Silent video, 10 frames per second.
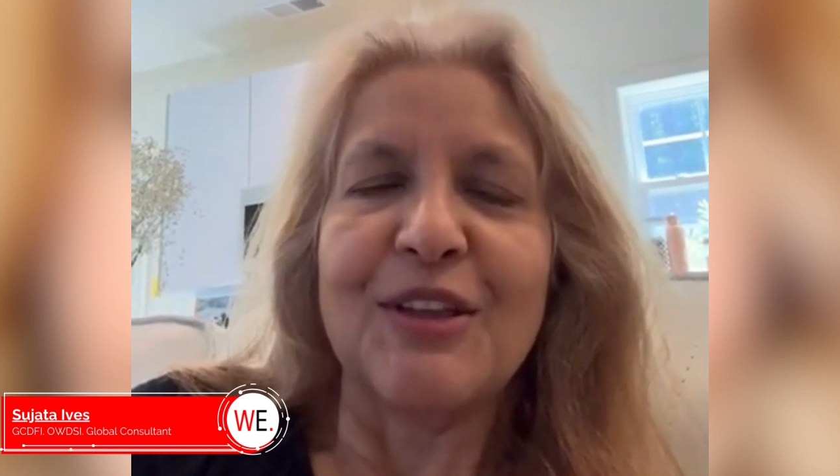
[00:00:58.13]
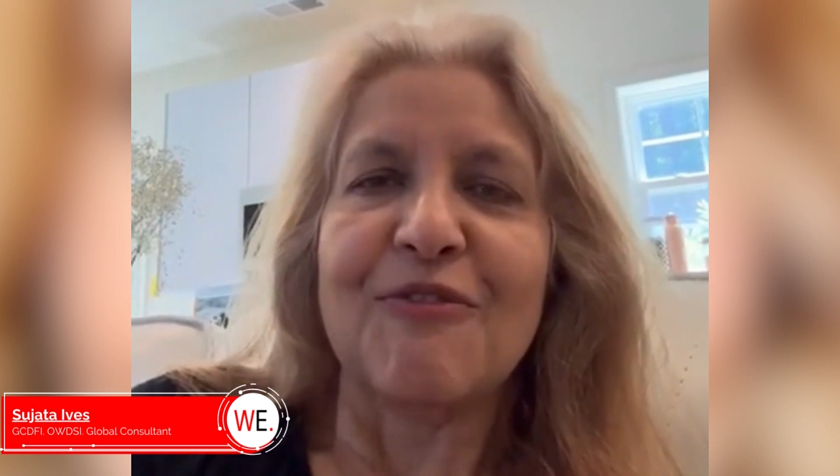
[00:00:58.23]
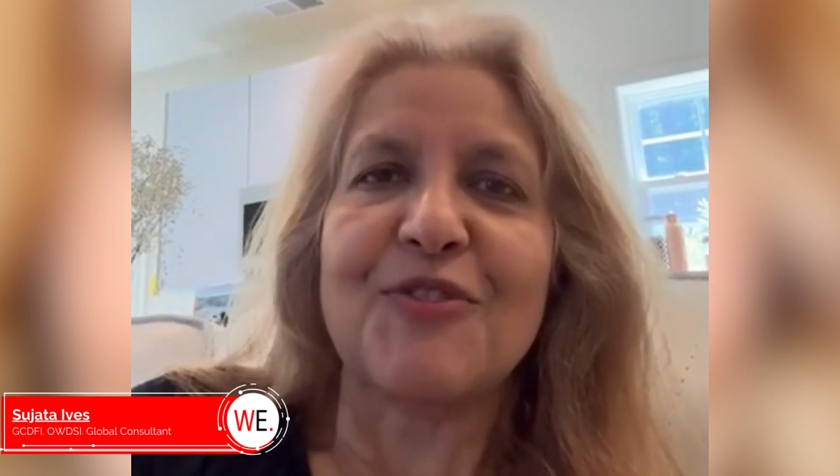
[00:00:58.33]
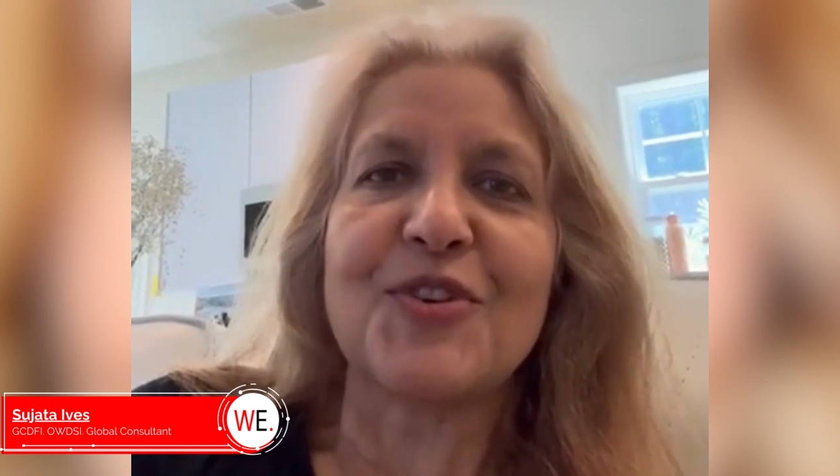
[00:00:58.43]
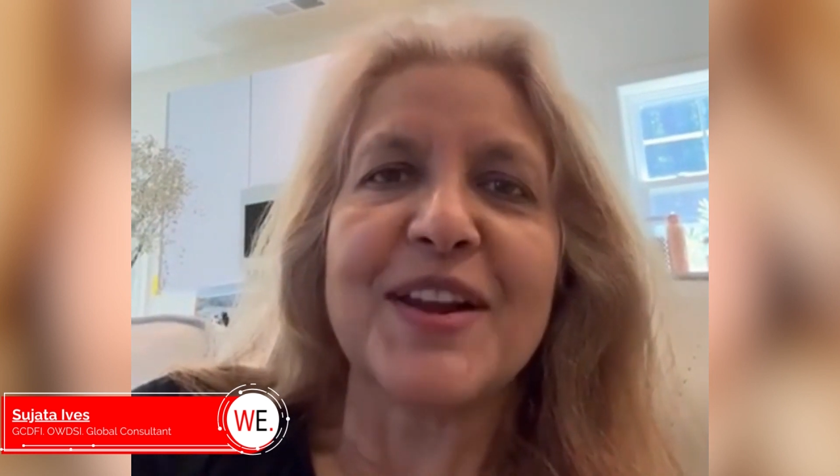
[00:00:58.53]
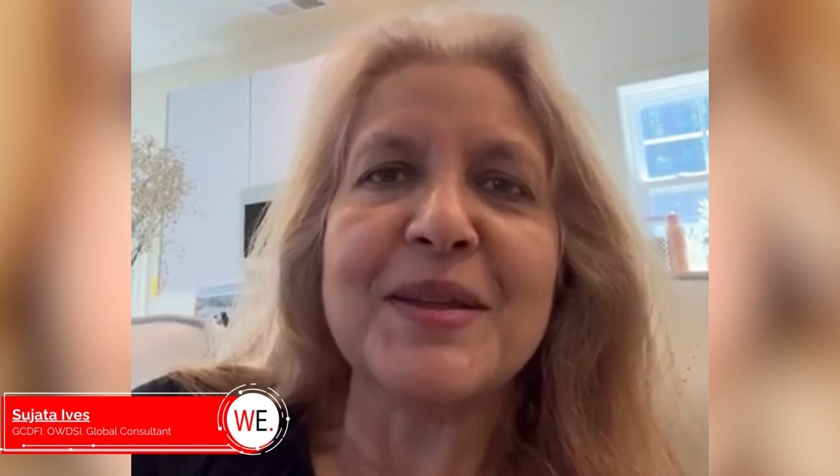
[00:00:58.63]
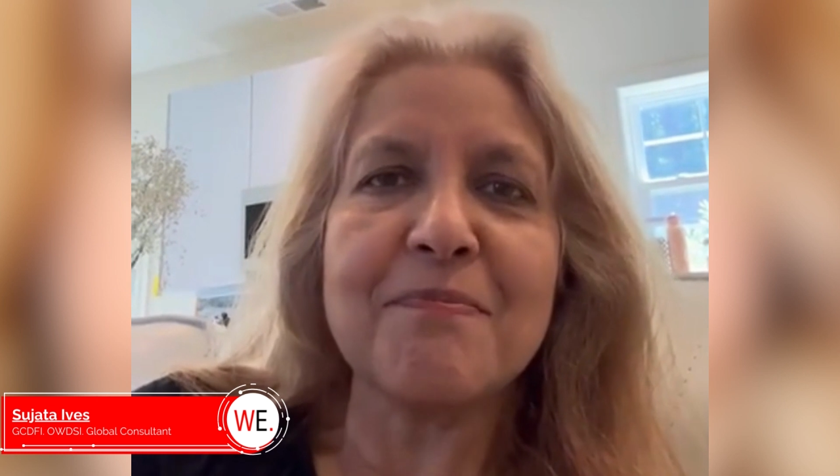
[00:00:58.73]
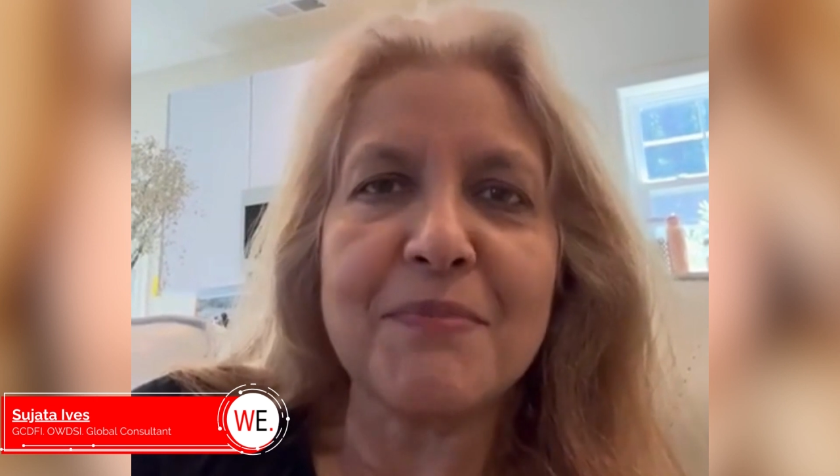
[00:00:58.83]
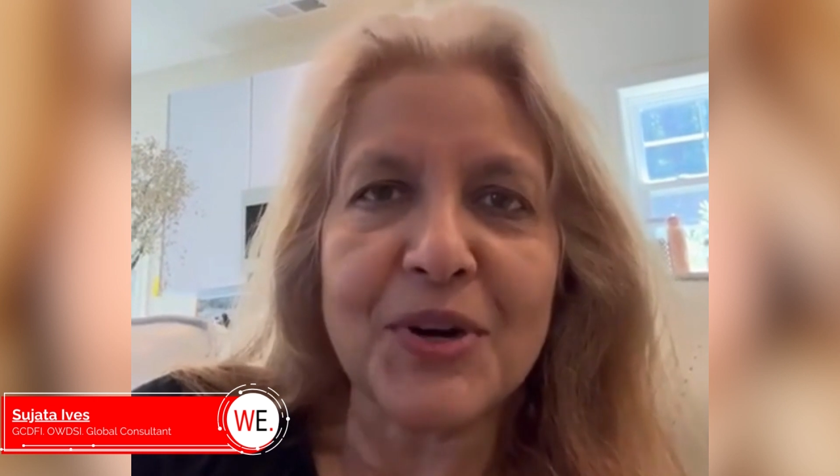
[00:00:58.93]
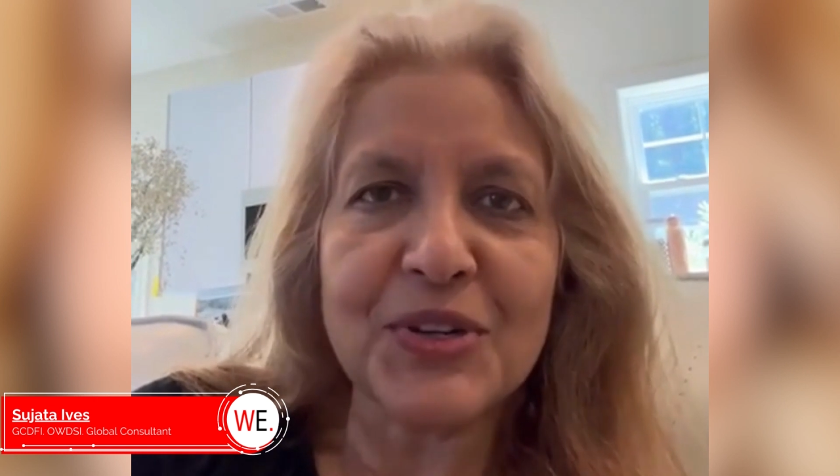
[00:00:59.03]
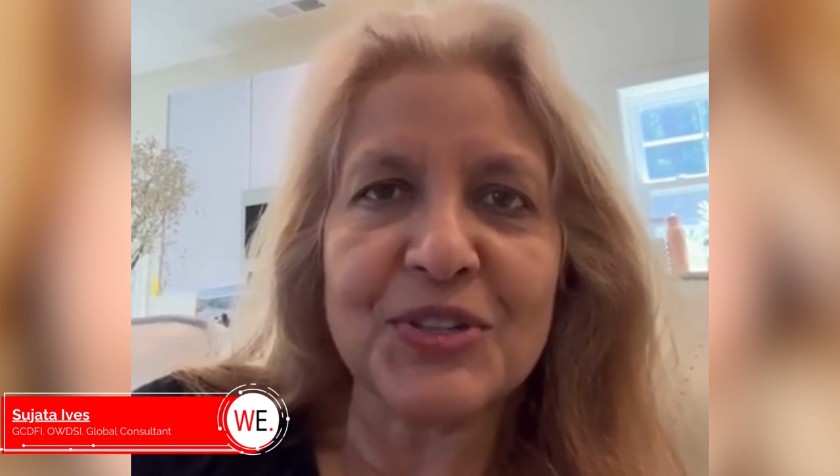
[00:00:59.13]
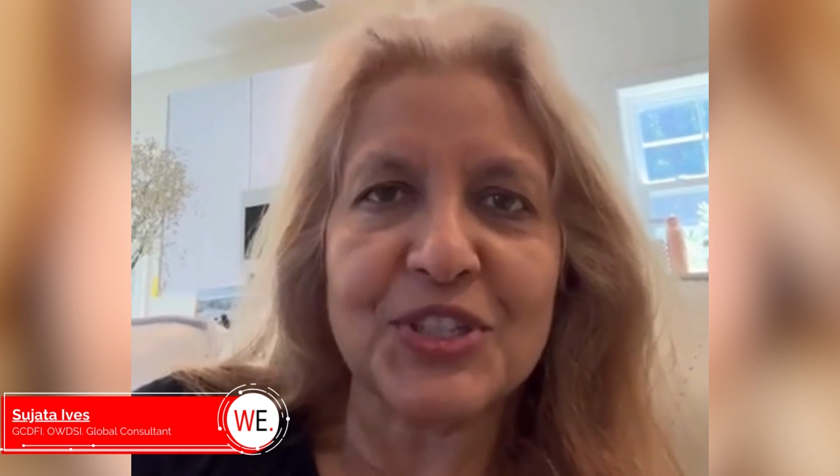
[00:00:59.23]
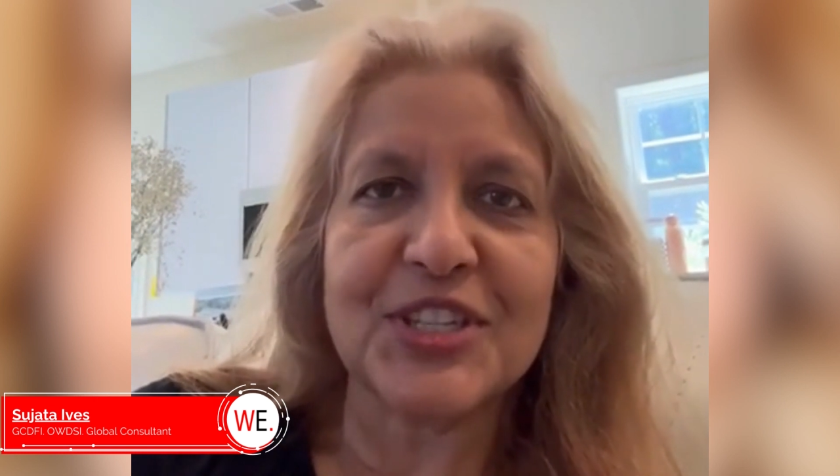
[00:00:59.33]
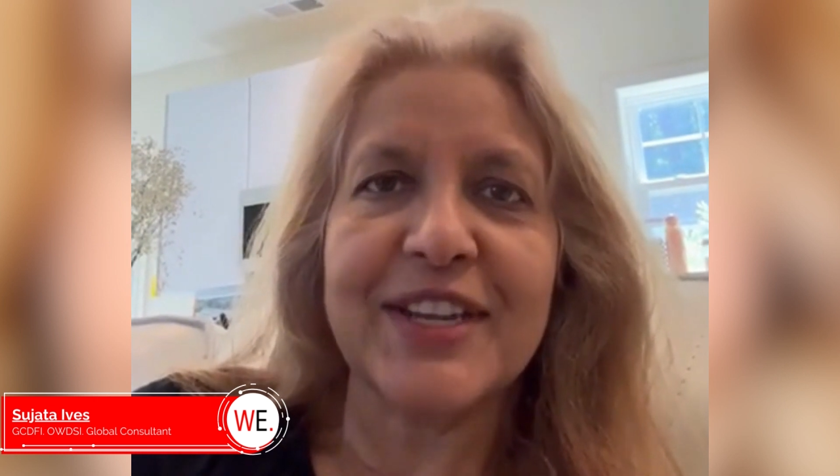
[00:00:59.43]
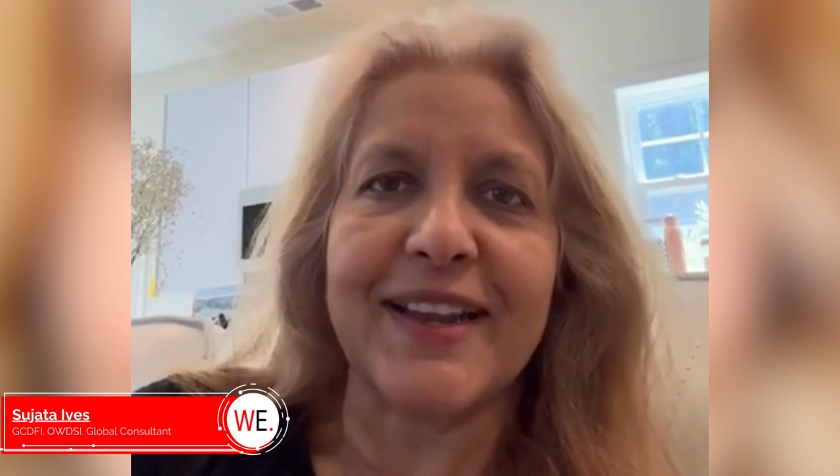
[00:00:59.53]
for
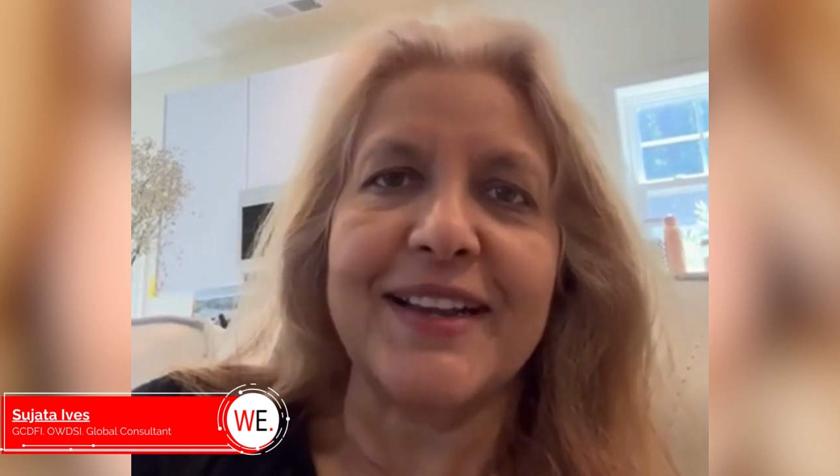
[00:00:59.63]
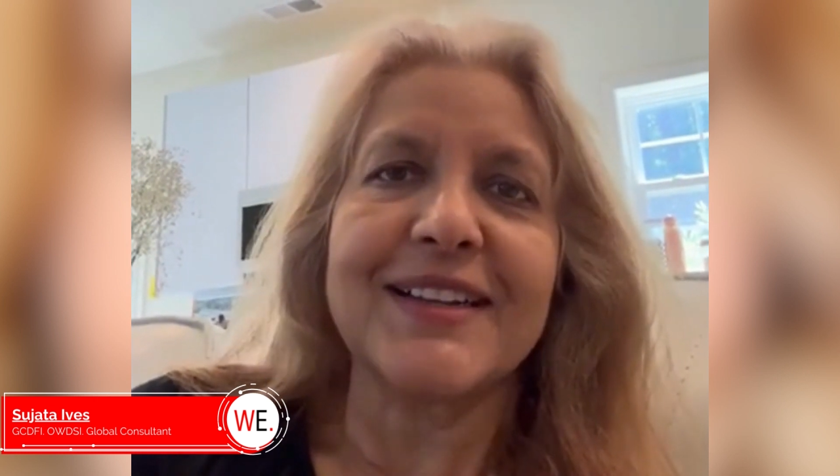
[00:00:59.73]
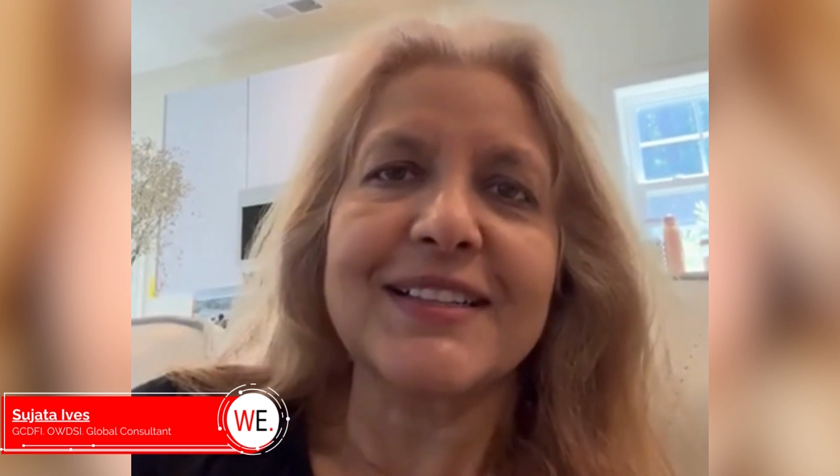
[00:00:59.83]
emerging